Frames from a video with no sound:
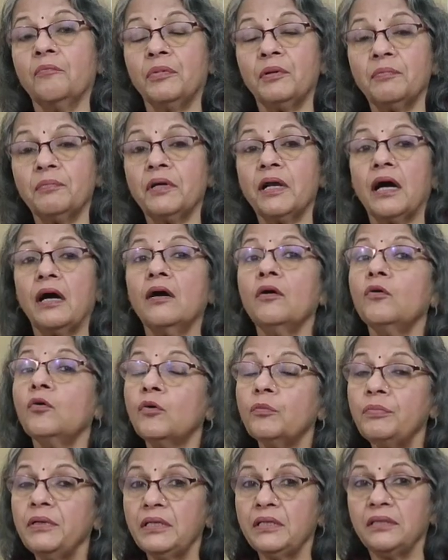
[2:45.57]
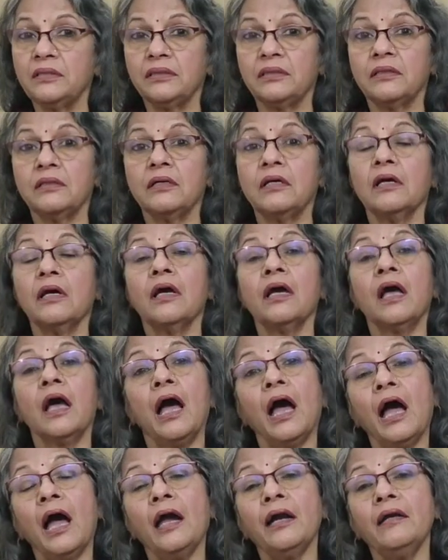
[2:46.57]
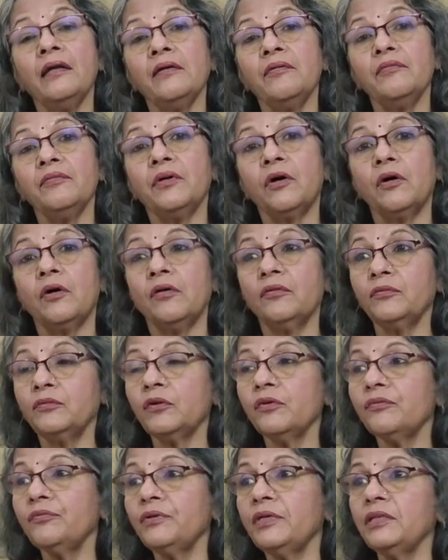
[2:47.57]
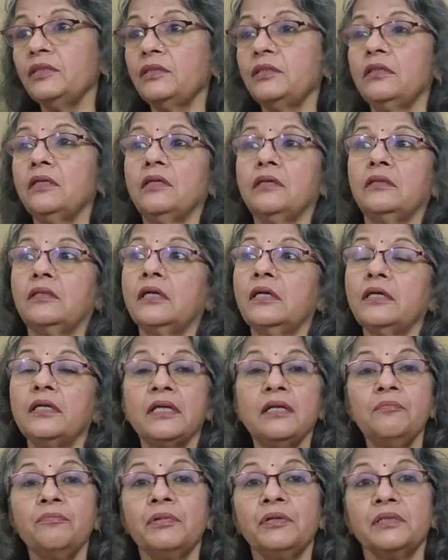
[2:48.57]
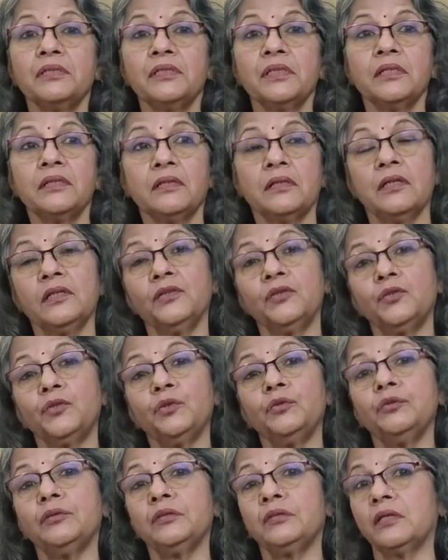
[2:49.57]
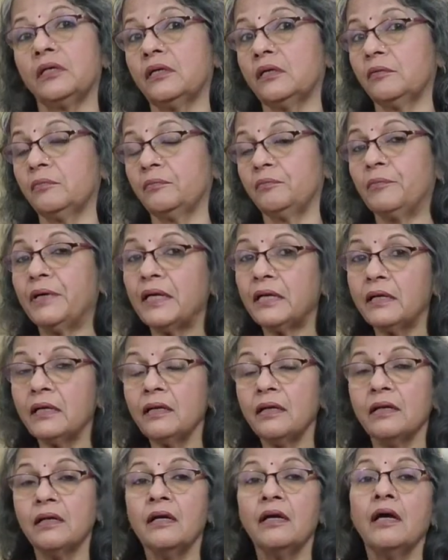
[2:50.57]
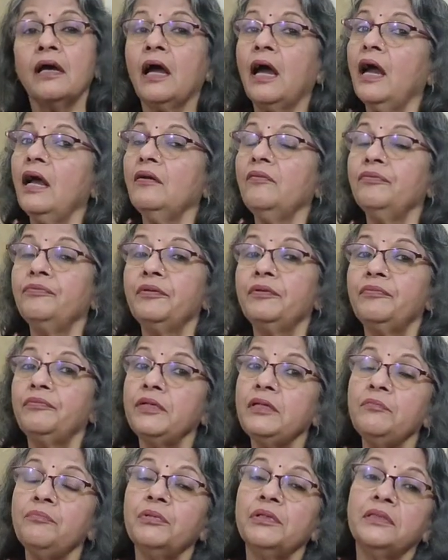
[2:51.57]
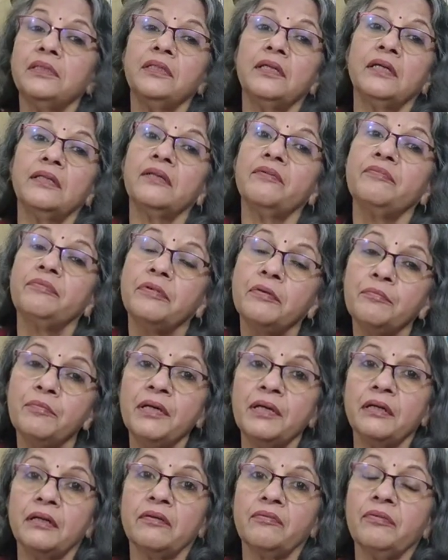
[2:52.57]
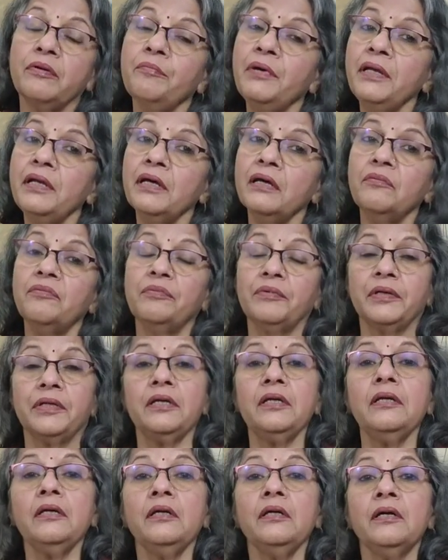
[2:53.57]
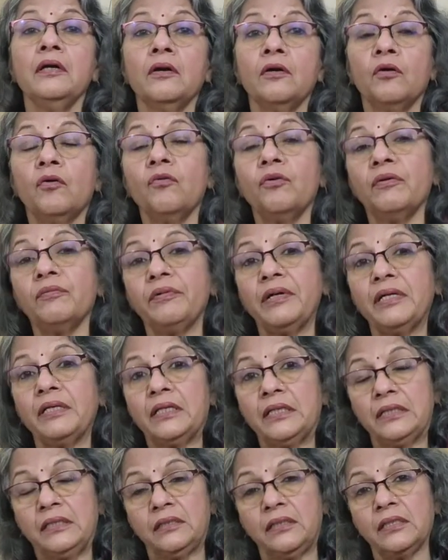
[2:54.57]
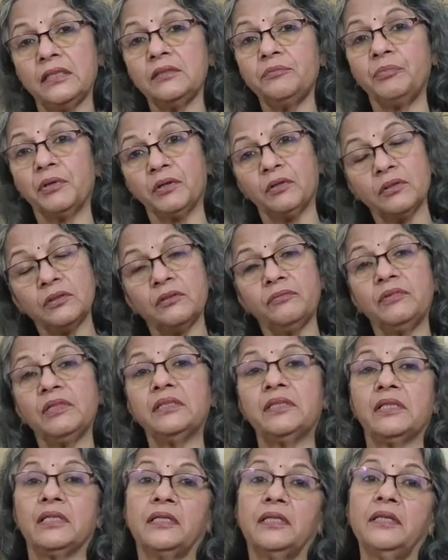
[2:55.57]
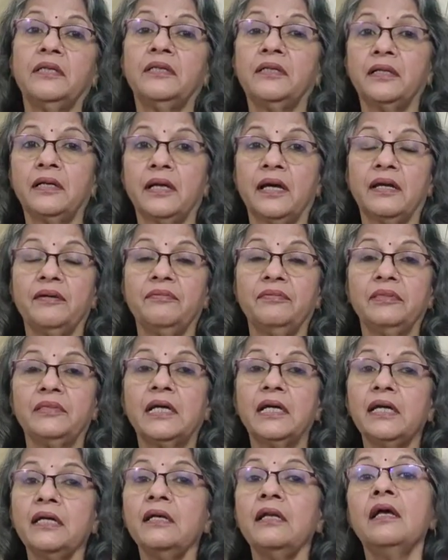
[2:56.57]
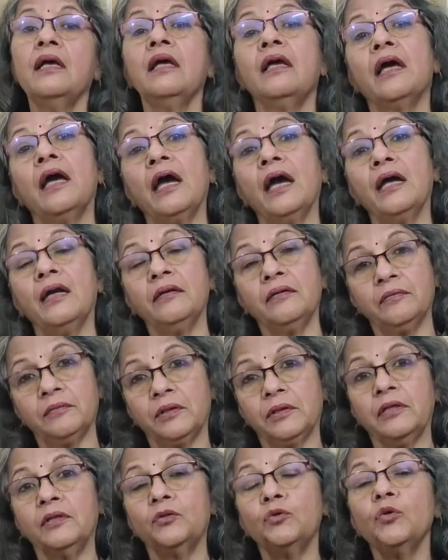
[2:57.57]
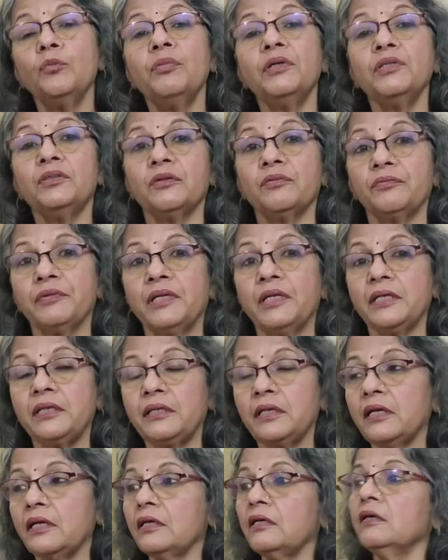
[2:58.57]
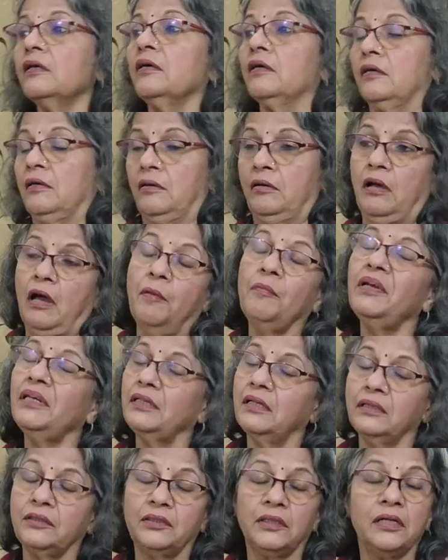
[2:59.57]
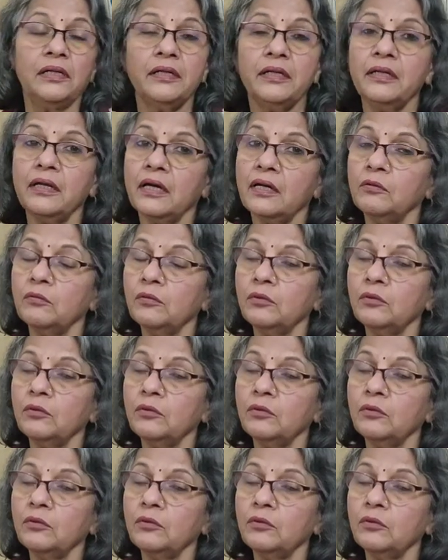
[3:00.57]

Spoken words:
people are obese, and out of which 13% consumes the men and 15% are the women. Women are very overweight these days because of the sedentary lifestyle and too much of eating. The children are